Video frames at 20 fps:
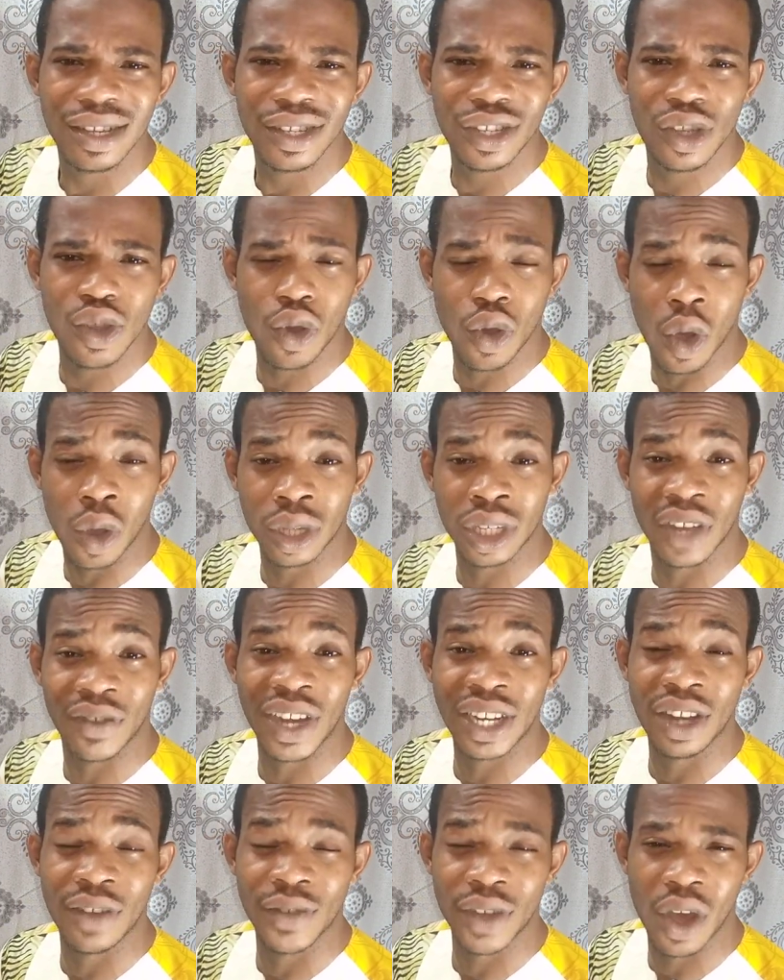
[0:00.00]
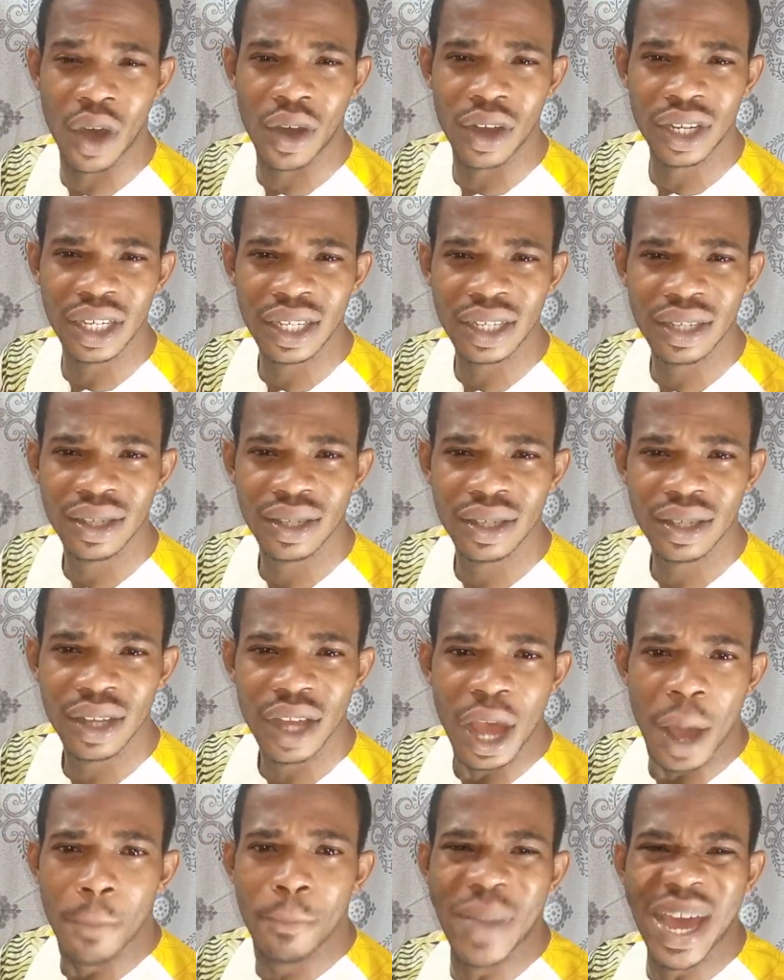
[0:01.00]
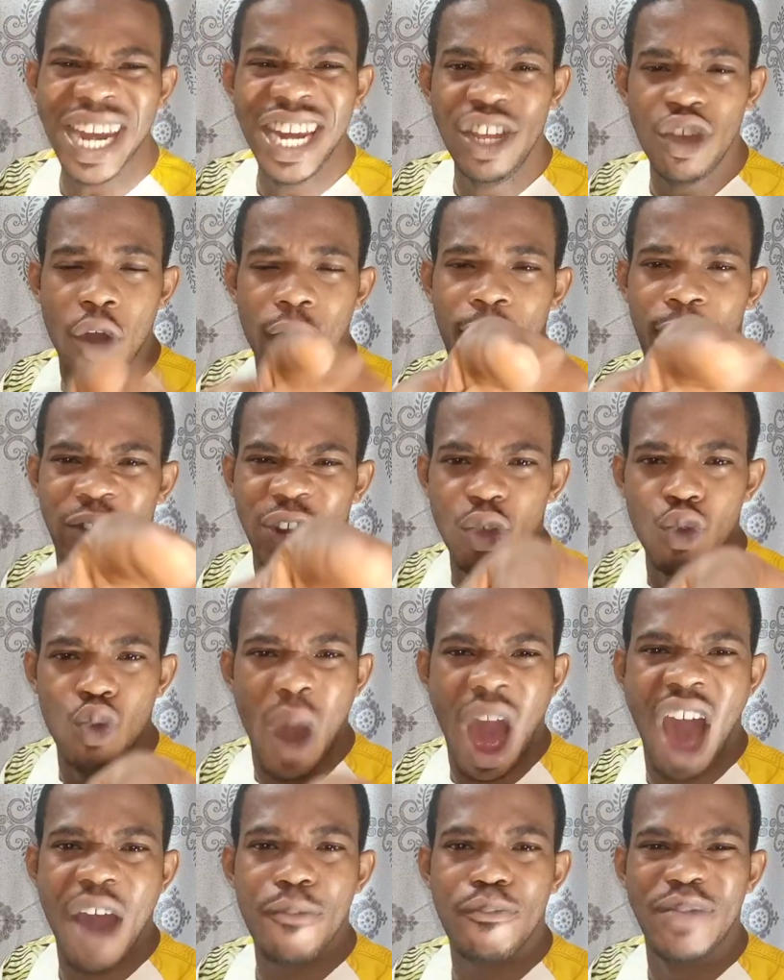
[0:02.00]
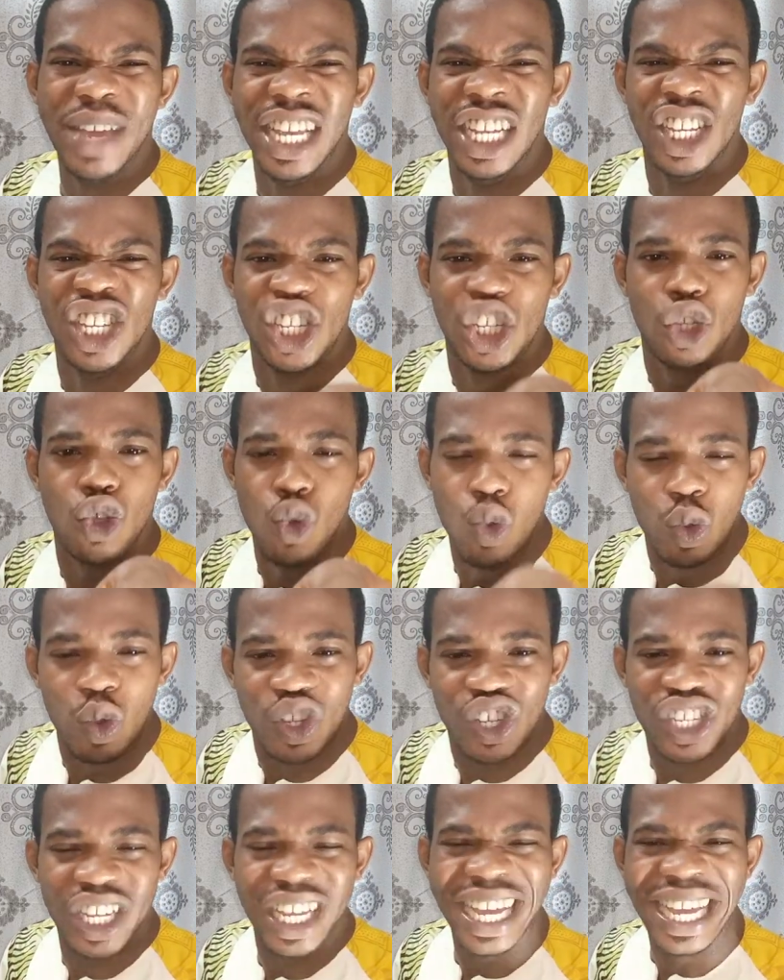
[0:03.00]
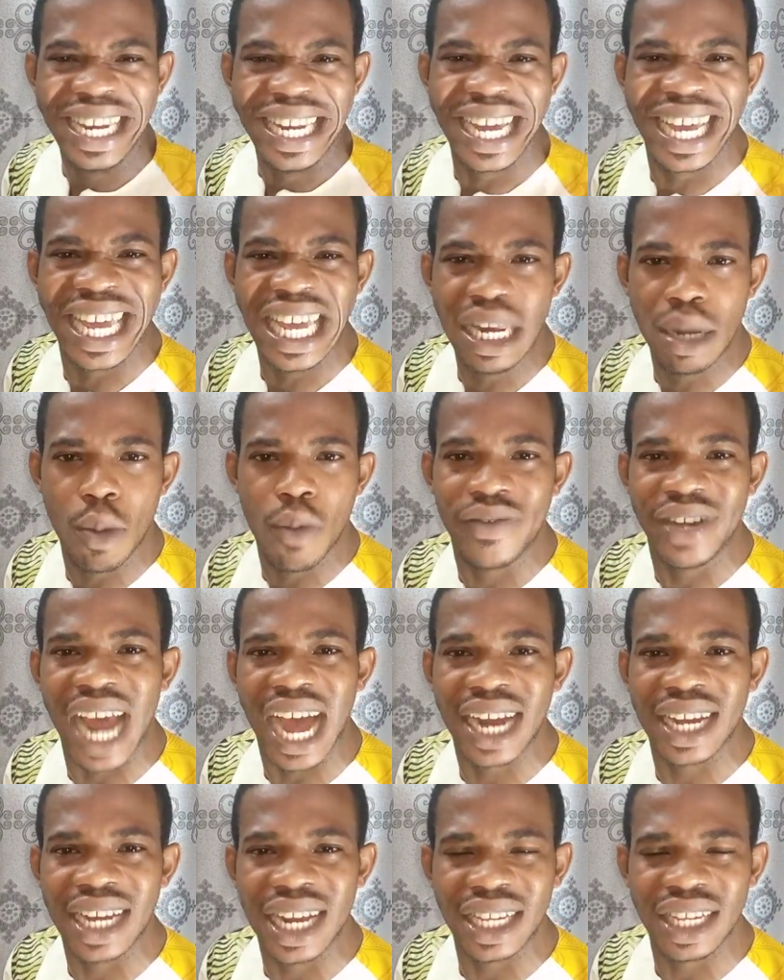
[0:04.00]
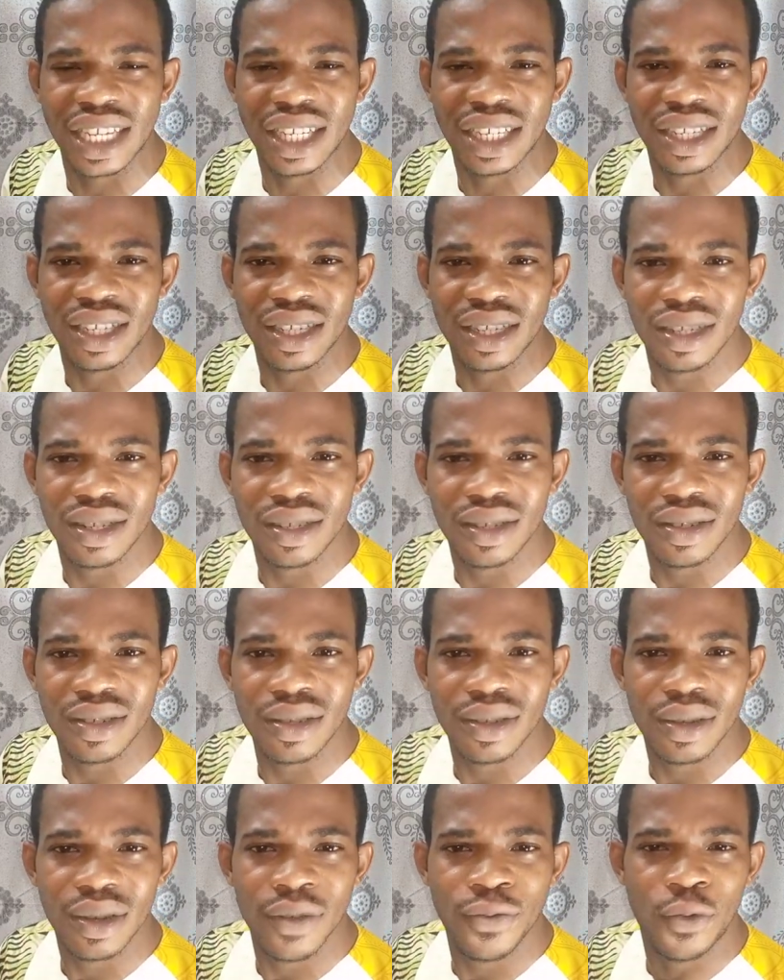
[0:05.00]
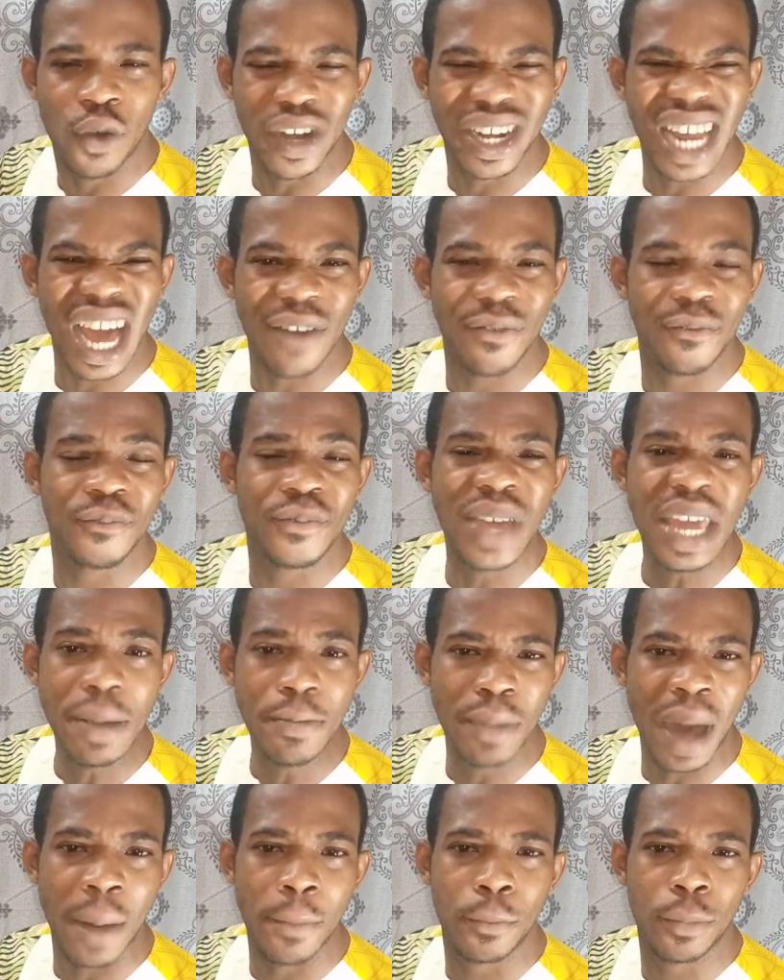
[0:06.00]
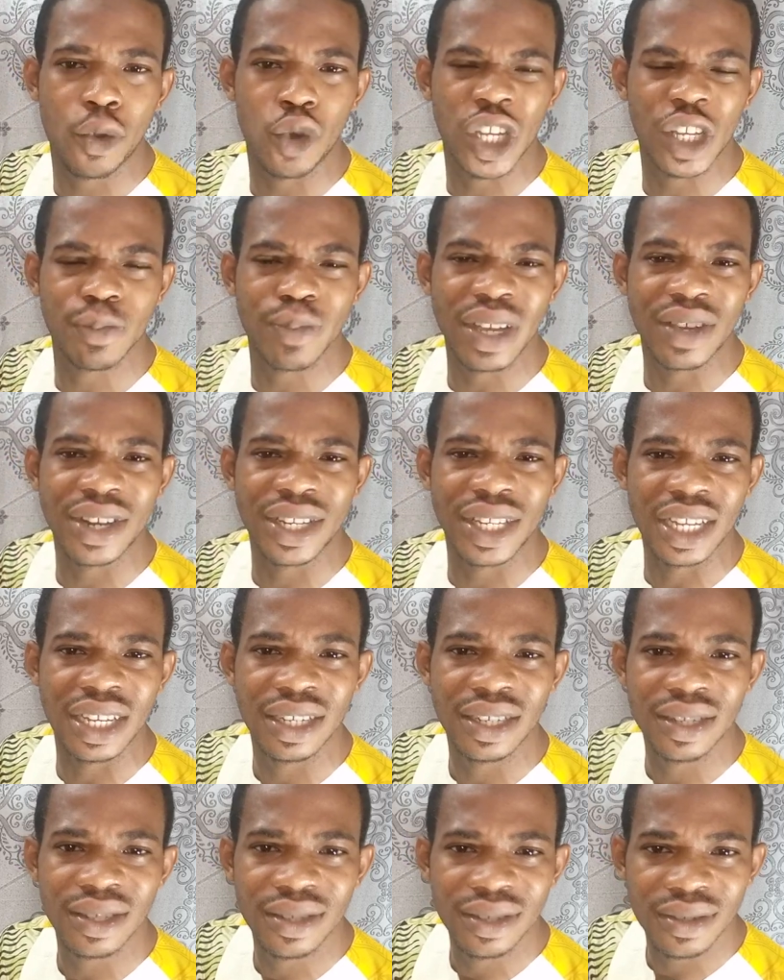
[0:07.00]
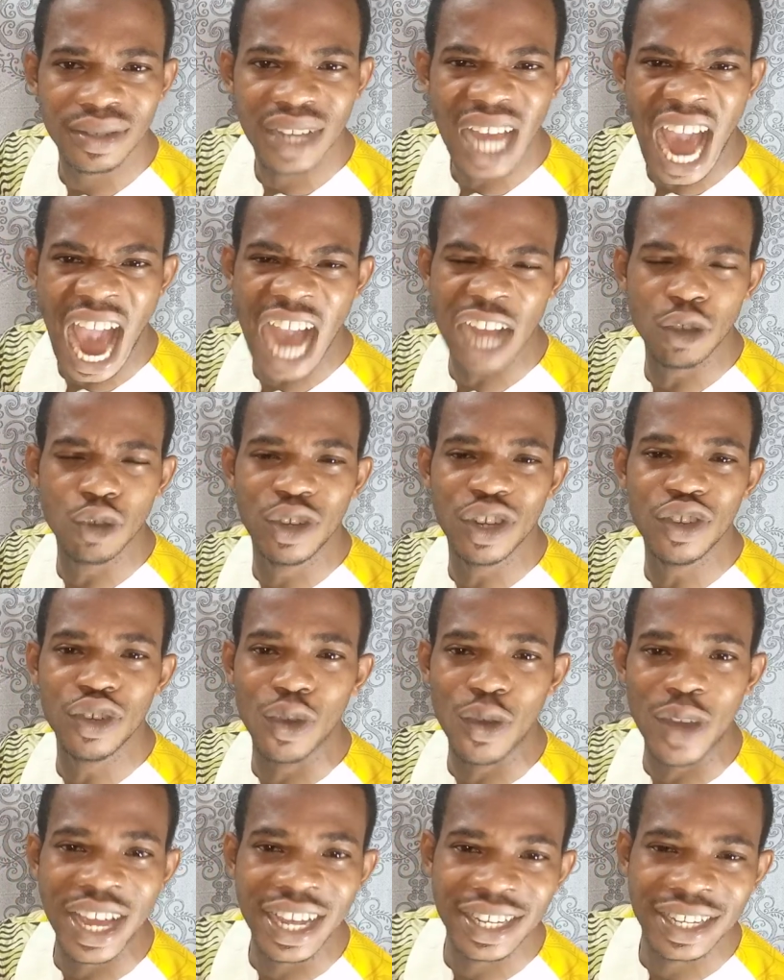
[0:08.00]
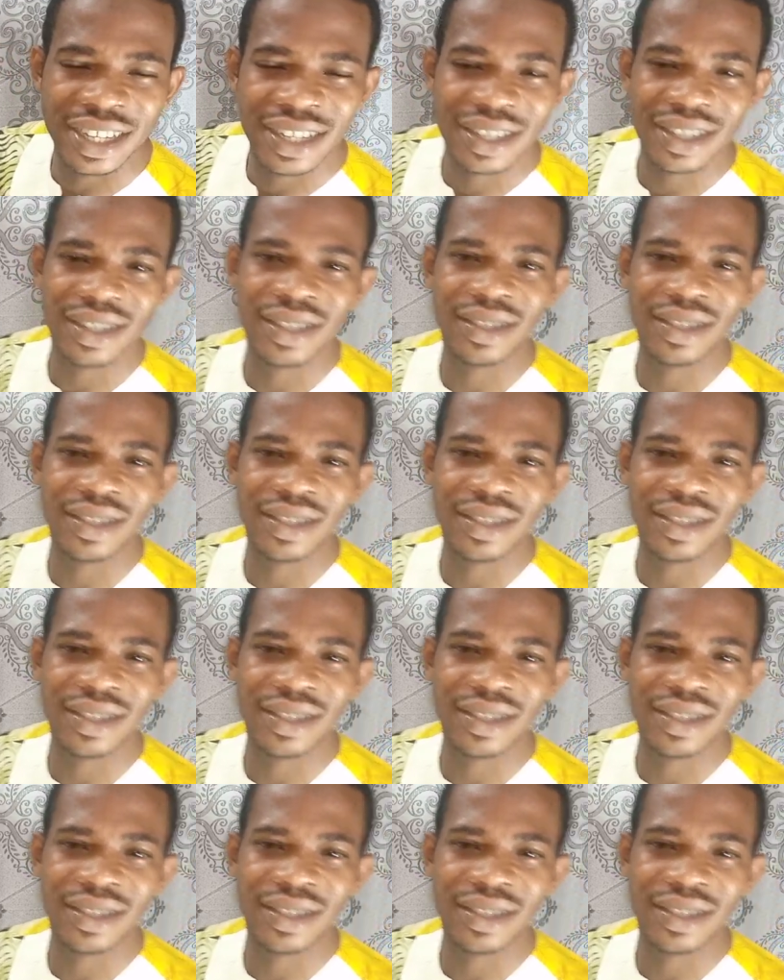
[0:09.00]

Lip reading: So-called servant of God. Many of you have been used in the kingdom of darkness for their fame and prosperity, and you don't know it.